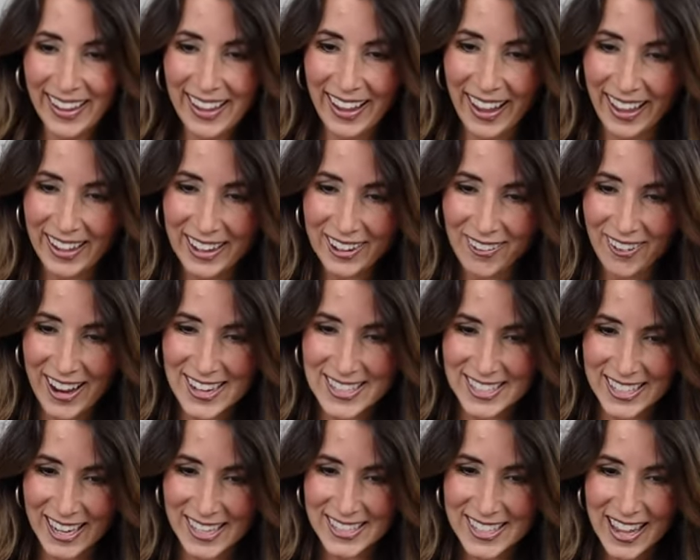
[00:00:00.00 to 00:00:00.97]
Any
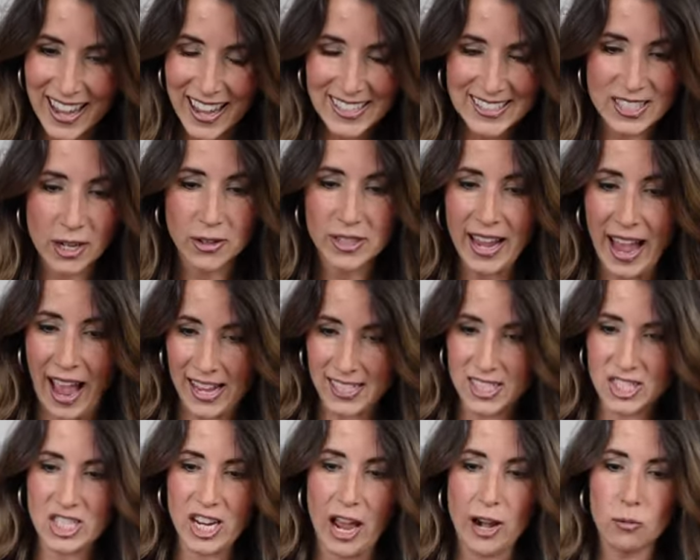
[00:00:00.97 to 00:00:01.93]
questions? So
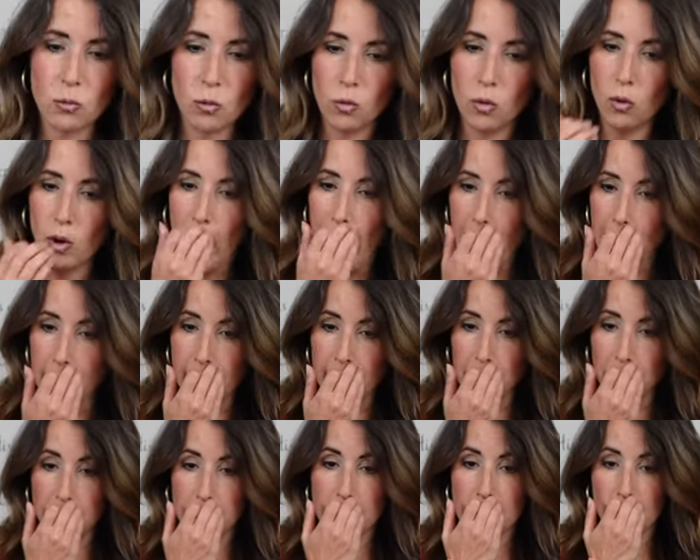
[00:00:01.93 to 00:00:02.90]
yes, Jen, um,
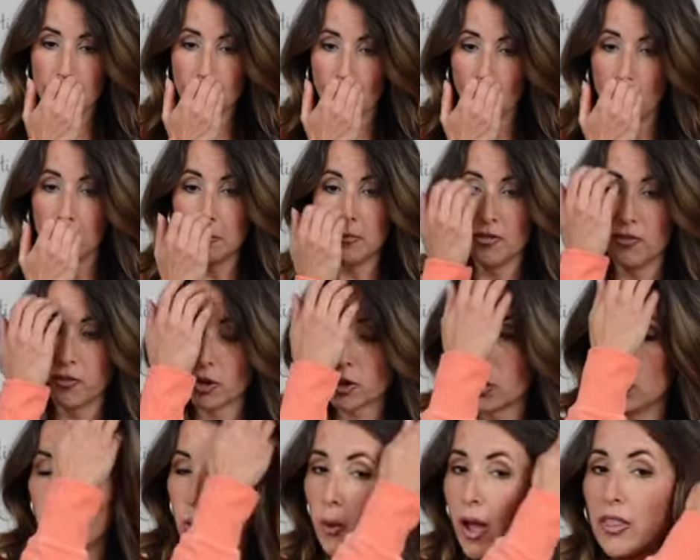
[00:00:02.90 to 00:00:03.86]
it would be warm for
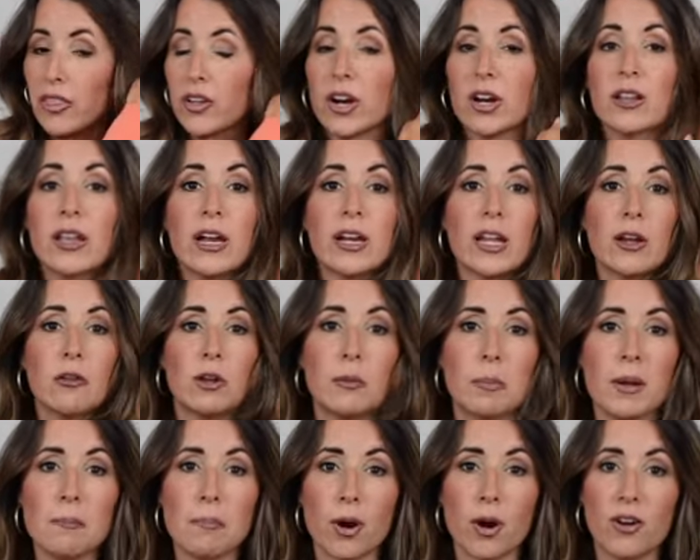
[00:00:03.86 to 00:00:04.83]
cool weather. Like it would
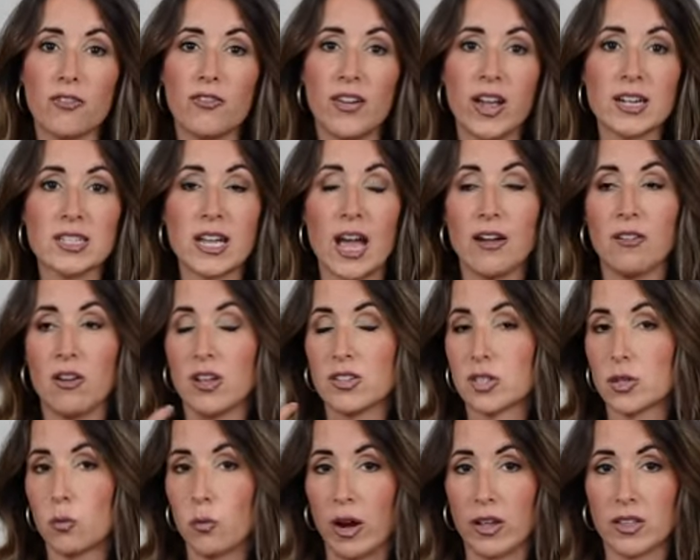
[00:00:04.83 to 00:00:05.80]
be perfect. I
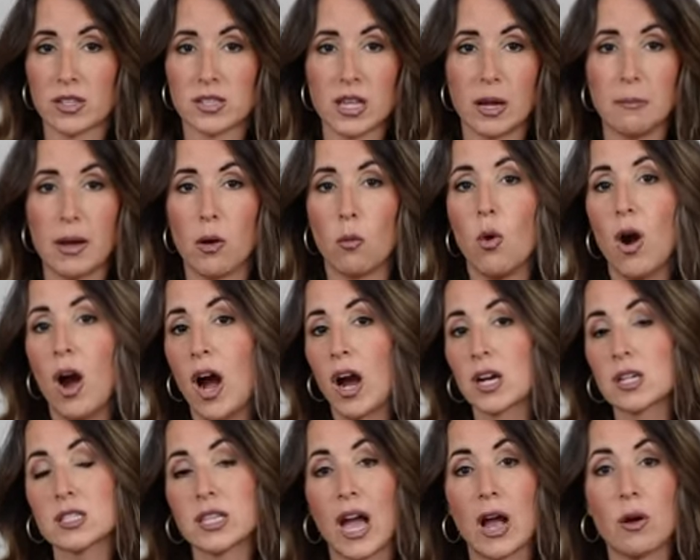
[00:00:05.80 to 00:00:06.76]
also wear this on my
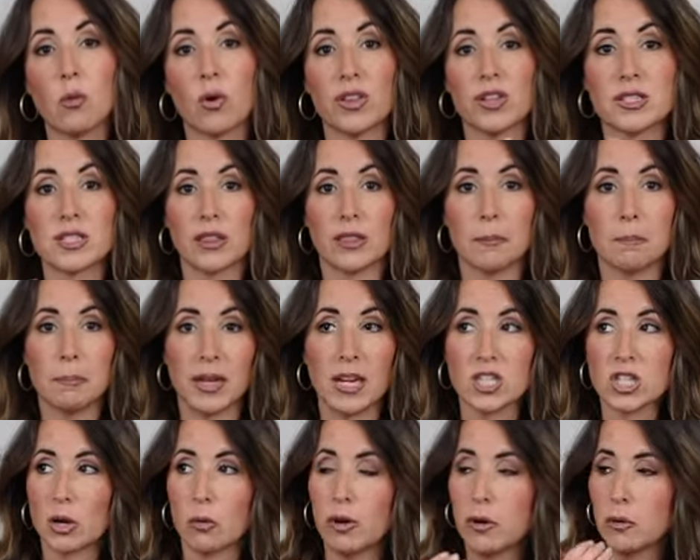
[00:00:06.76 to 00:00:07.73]
walks. I wore this on the
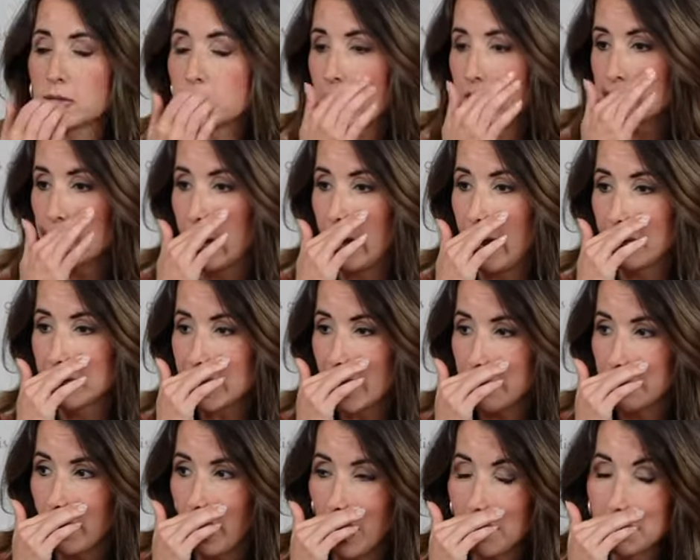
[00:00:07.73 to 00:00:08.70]
beach. When was I, was I was
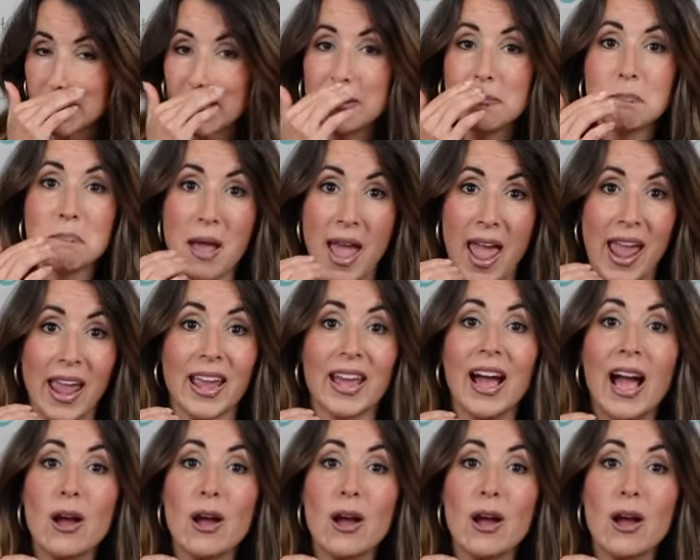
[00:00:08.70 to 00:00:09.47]
at Barb's in May.